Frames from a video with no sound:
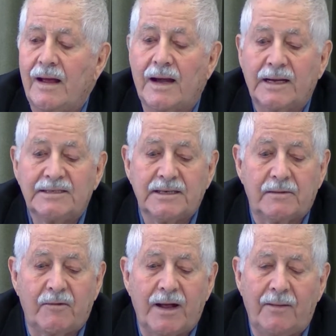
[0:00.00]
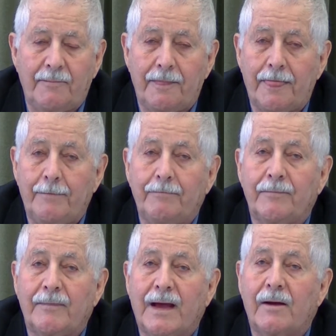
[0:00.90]
And I said, Well,
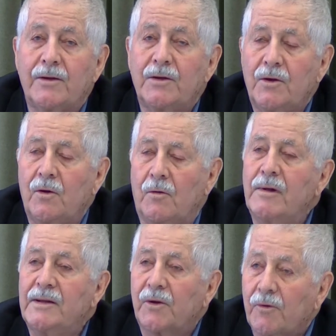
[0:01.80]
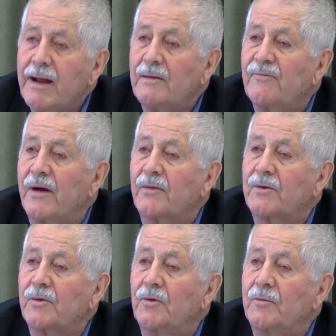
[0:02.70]
how do you know? Well, your
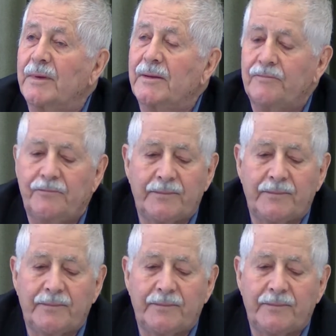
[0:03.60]
grandfather told me.